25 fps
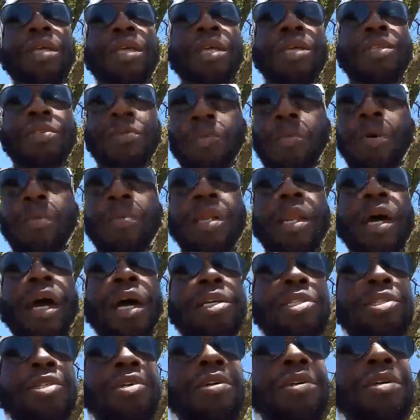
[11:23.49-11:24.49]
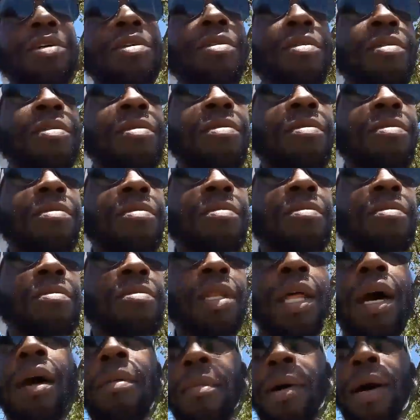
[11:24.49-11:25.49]
He's a womanizer,
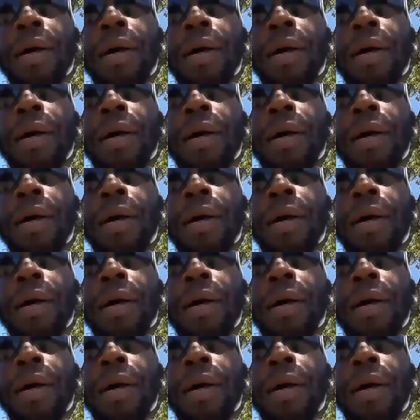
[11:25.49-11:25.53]
not